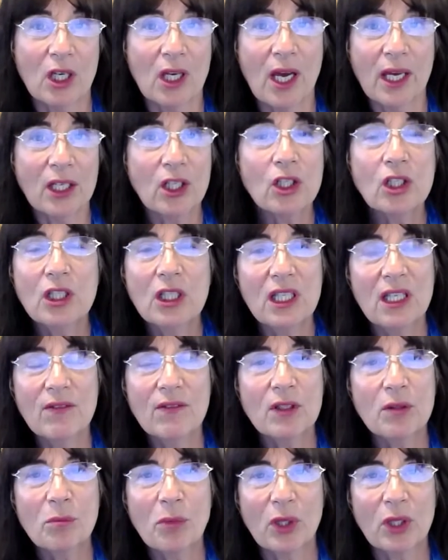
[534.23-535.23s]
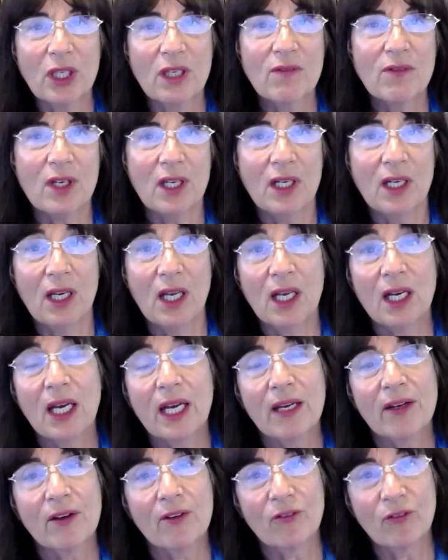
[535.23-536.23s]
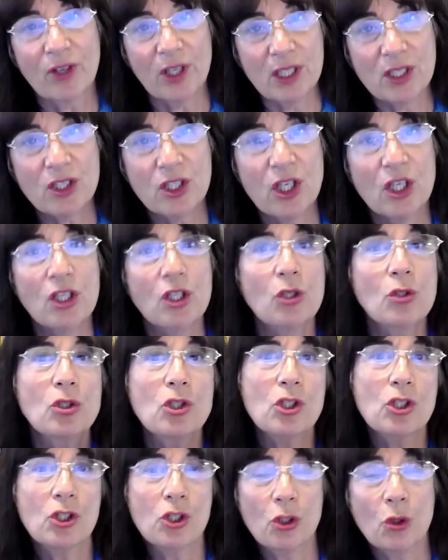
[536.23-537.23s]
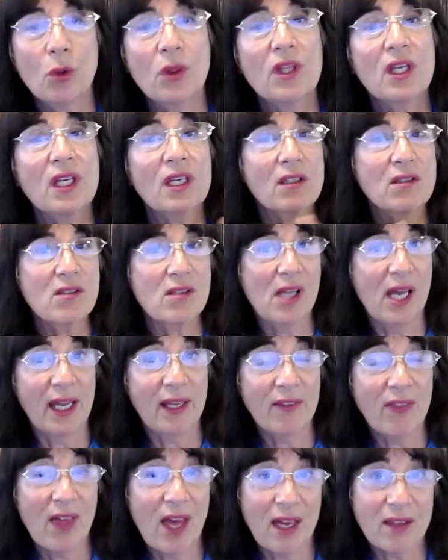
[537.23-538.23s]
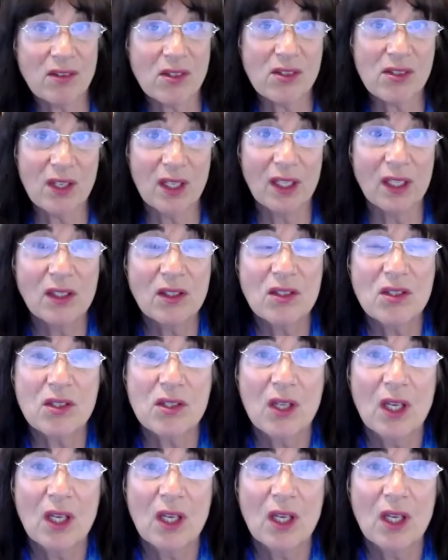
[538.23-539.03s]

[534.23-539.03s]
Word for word: I couldn't even believe it. And I continue to do things like that since,